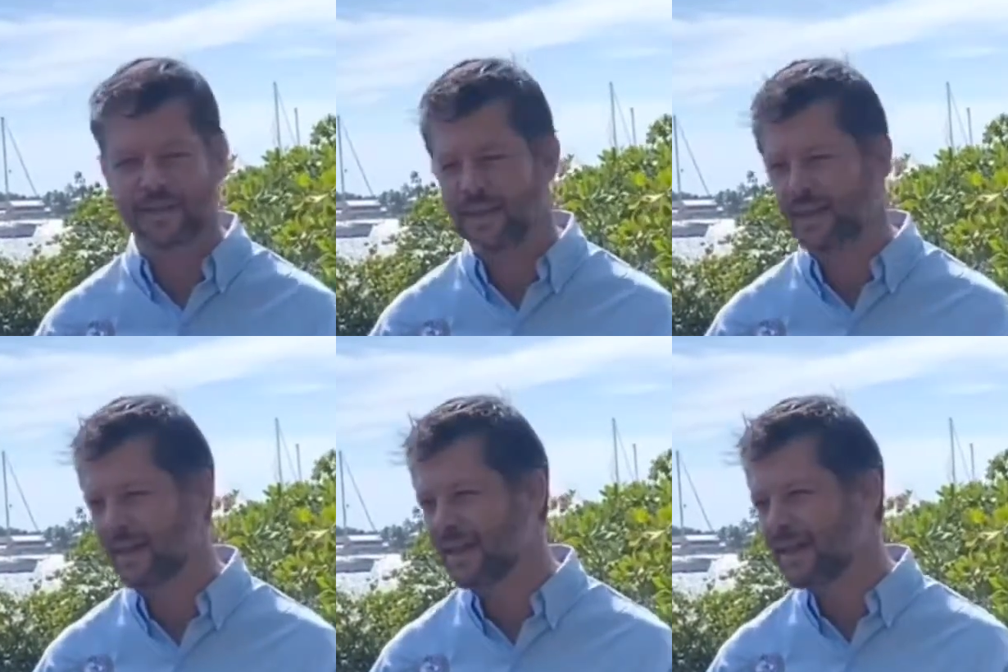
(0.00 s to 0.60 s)

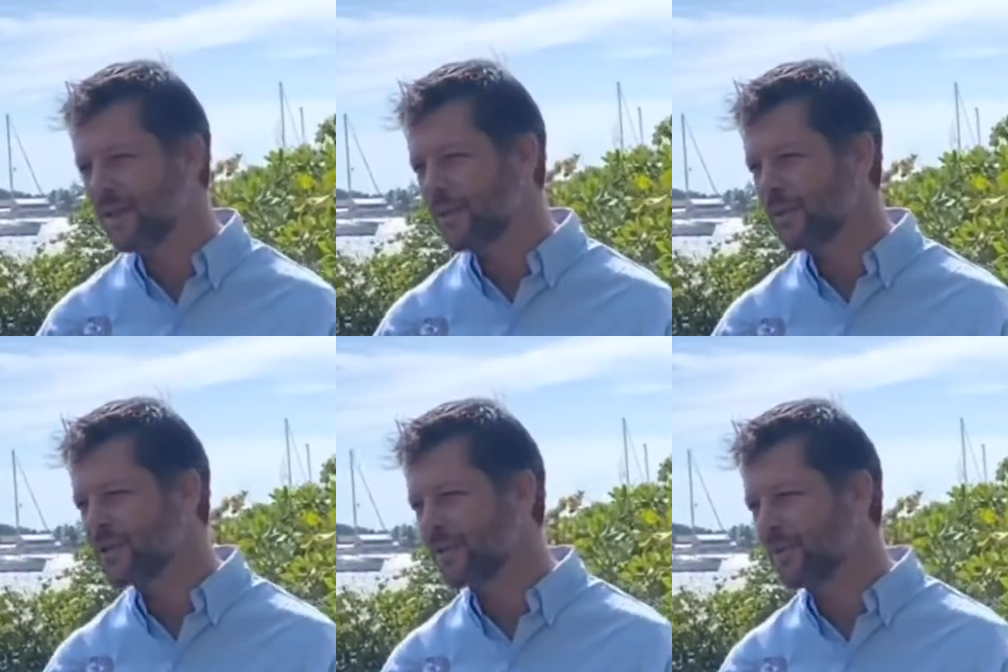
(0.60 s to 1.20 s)
the
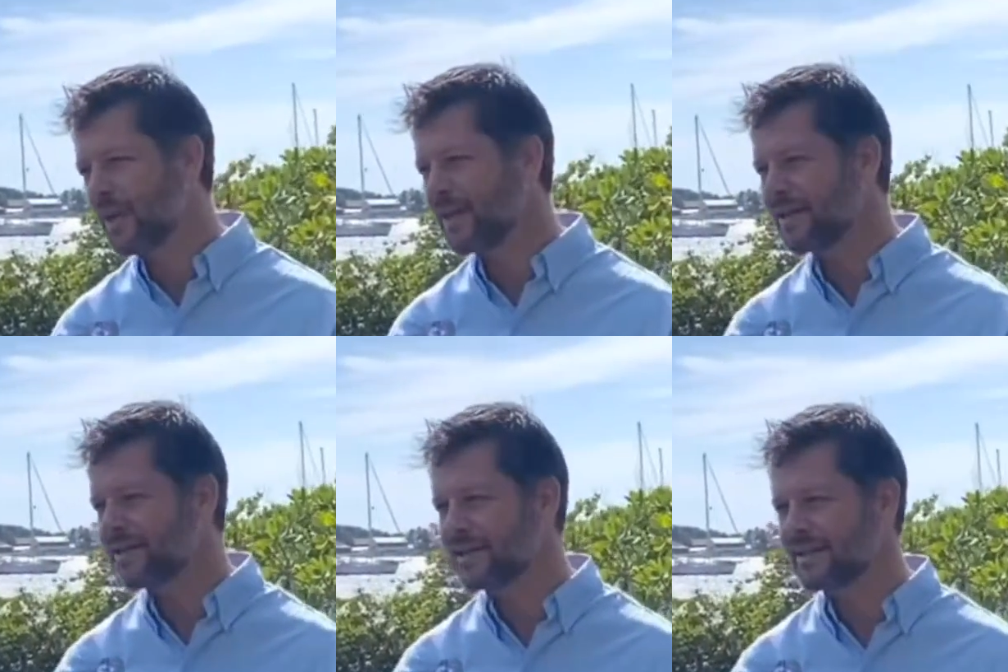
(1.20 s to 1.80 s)
oyster
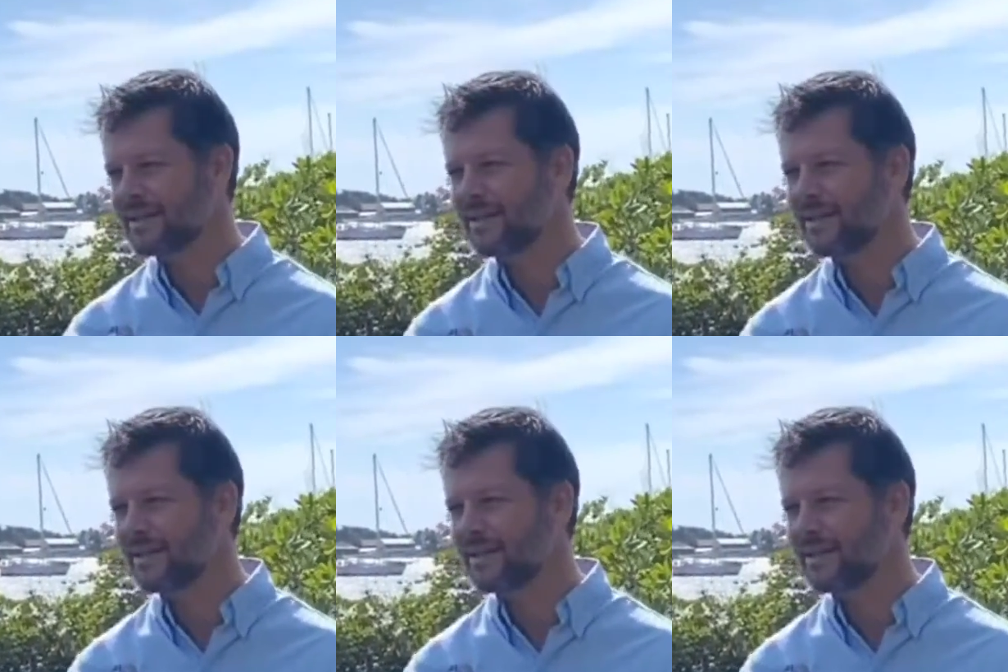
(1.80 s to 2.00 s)
beds and the